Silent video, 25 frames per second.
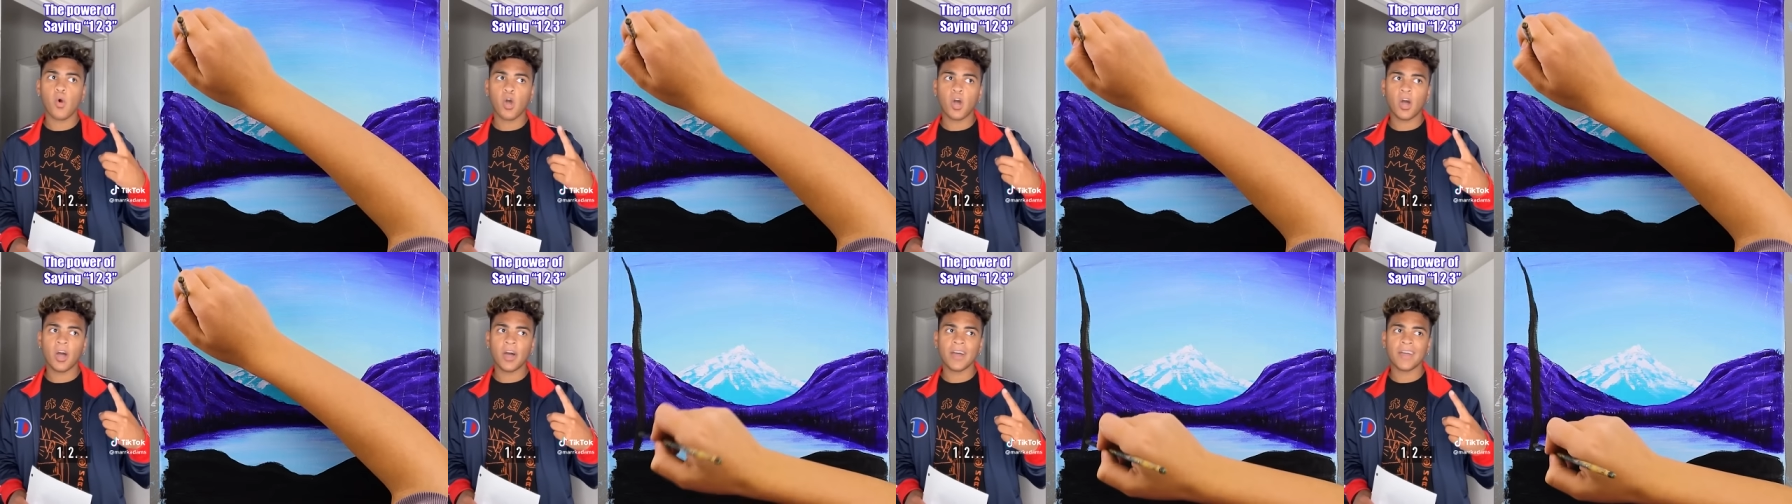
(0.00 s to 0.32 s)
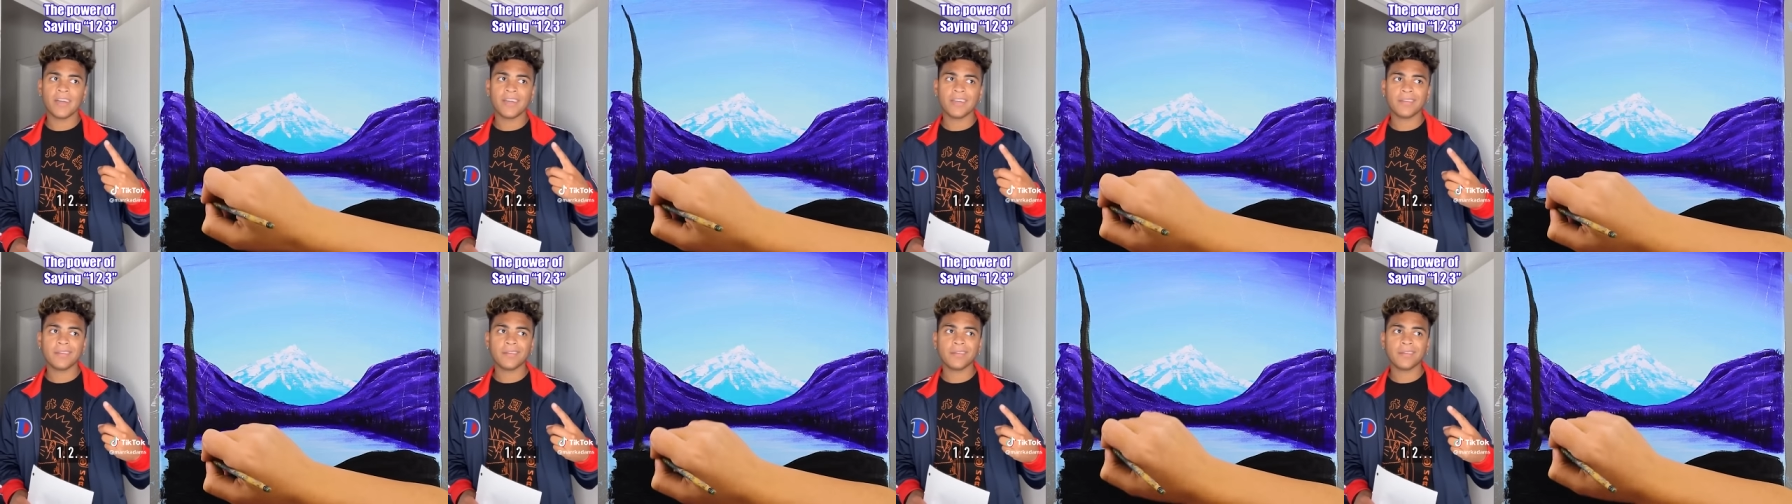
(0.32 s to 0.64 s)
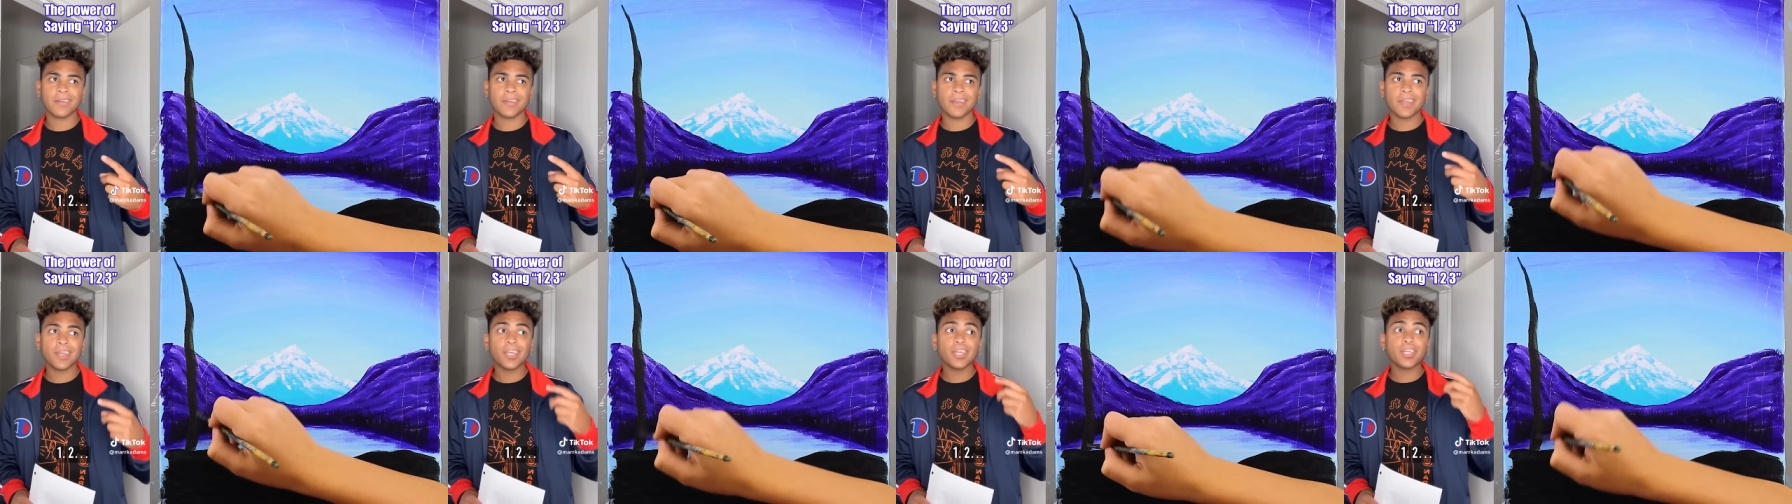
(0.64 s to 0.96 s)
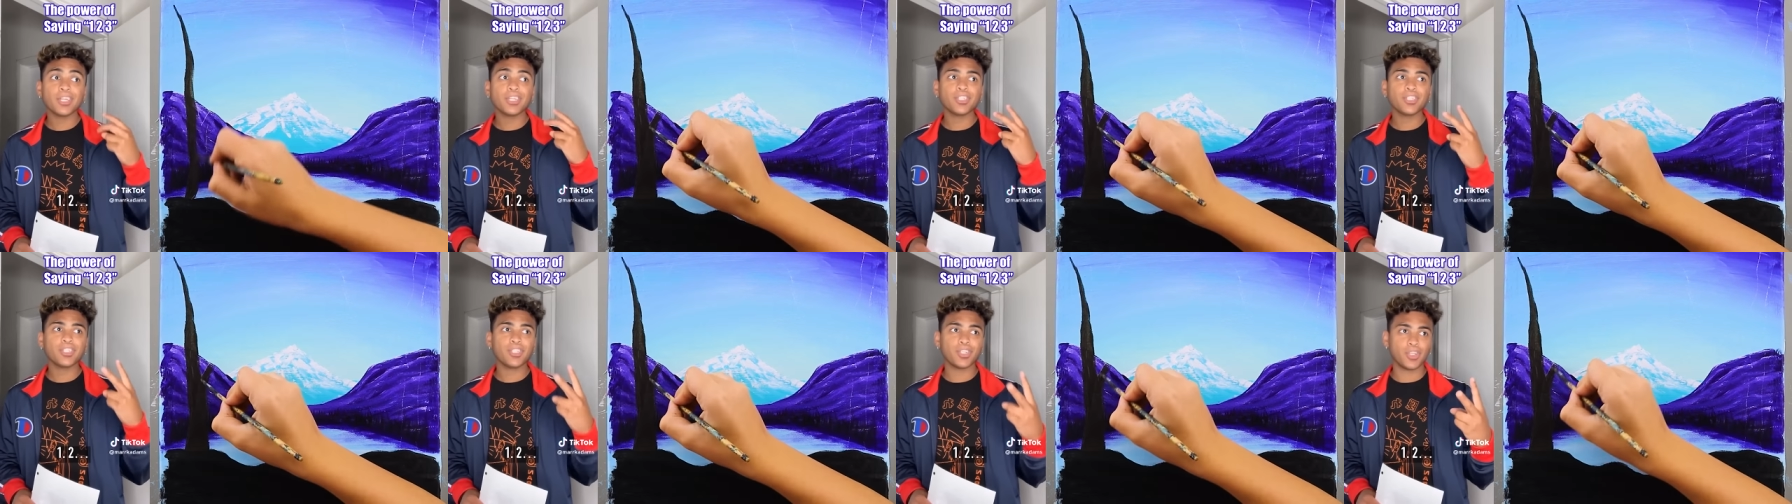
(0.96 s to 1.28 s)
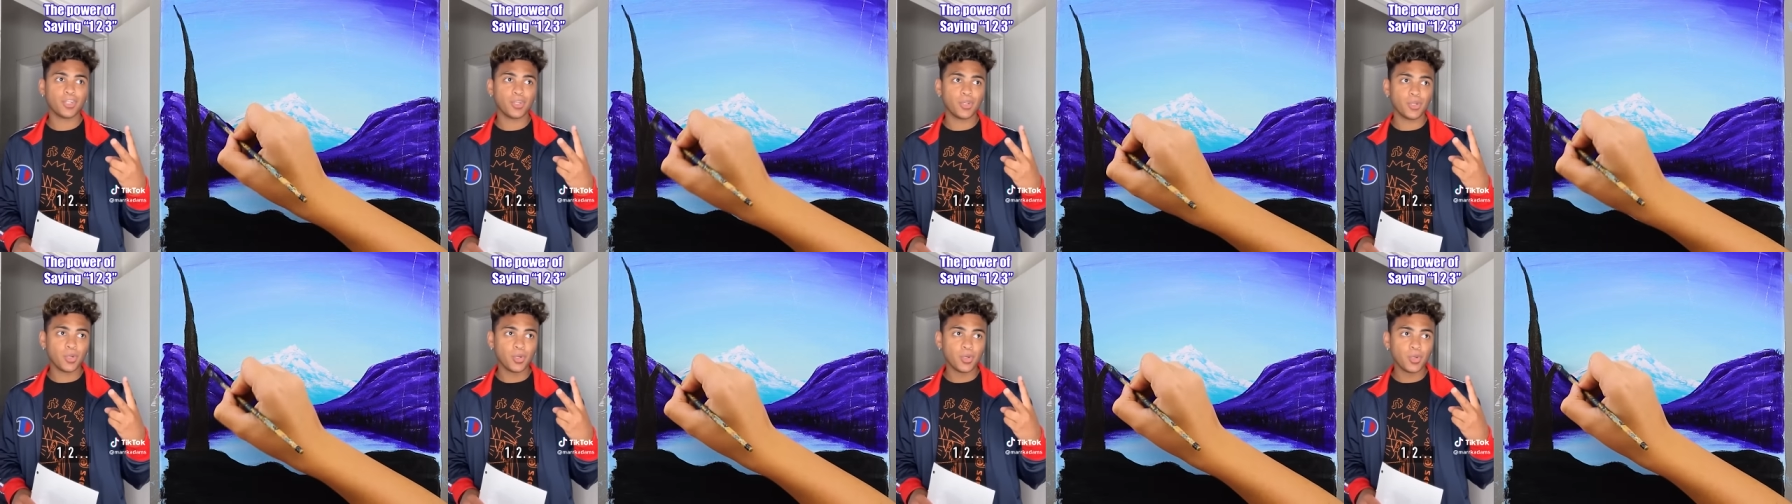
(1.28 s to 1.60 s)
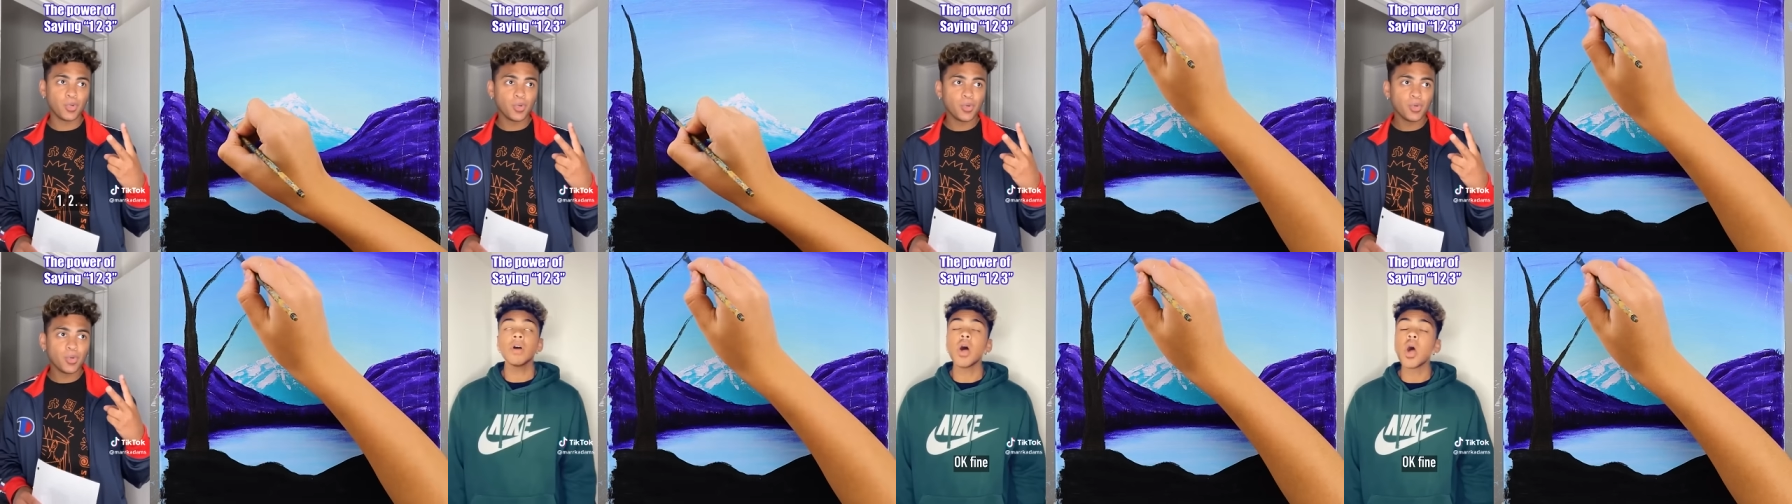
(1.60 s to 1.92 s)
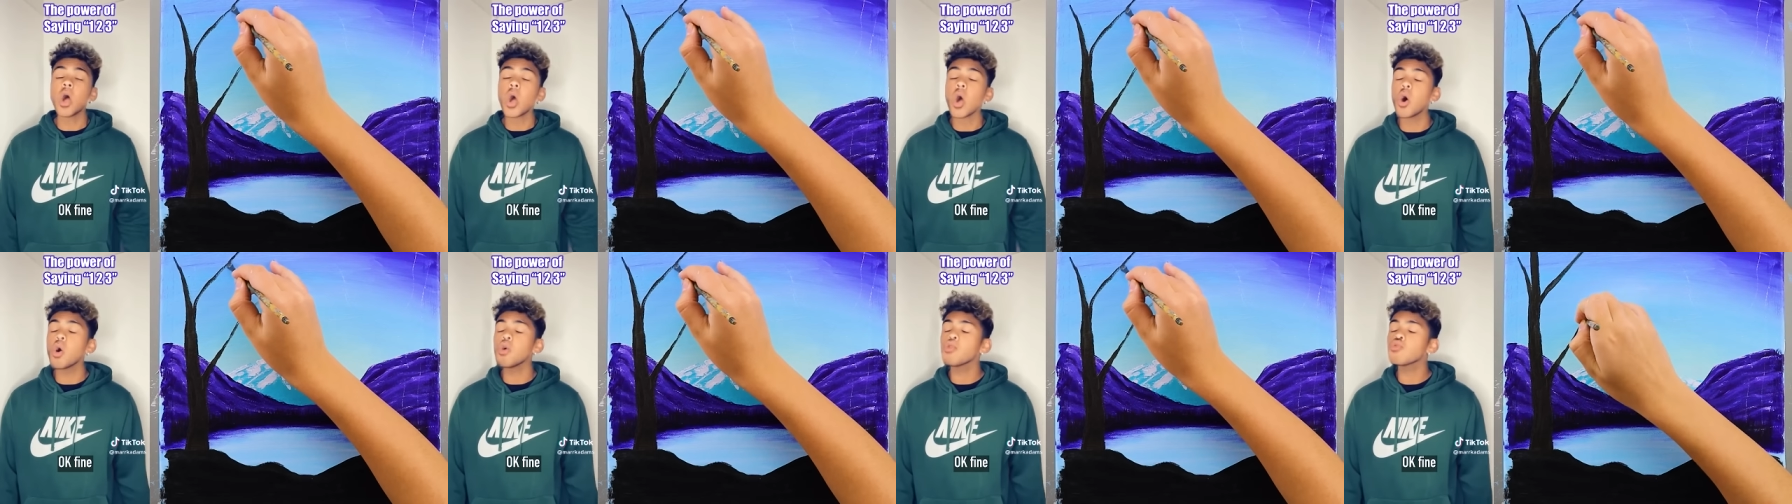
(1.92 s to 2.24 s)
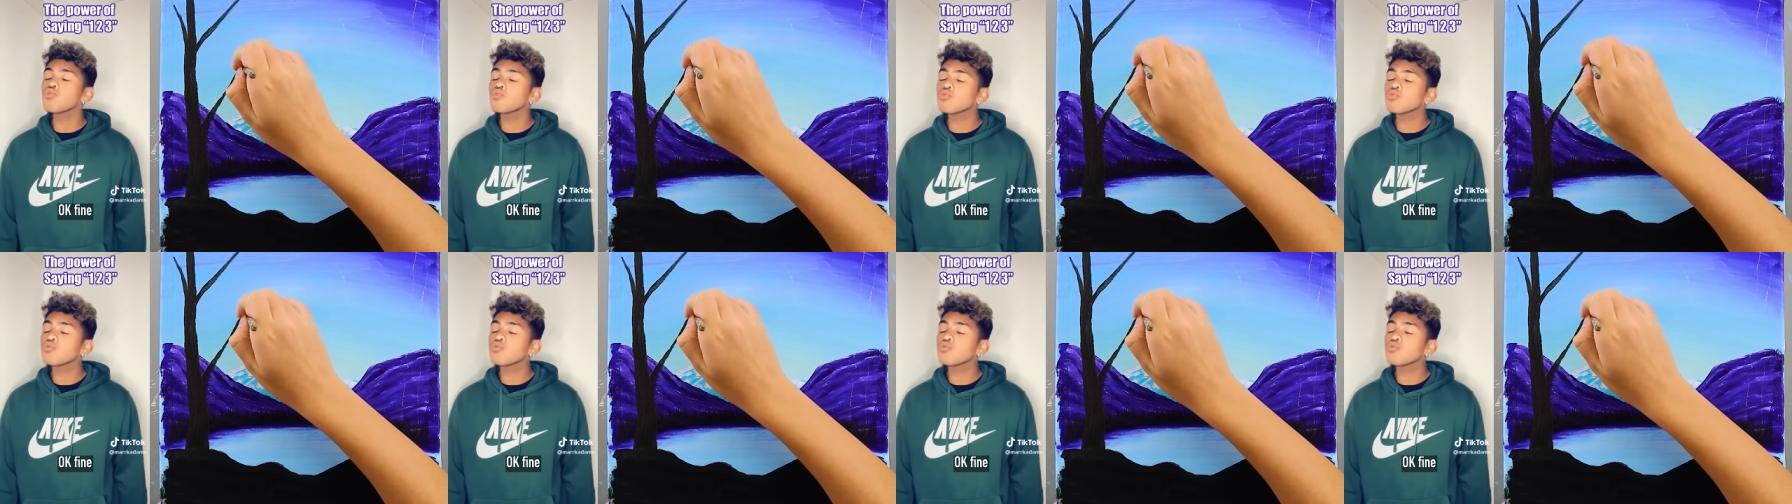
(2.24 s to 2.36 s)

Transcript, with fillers: One, two.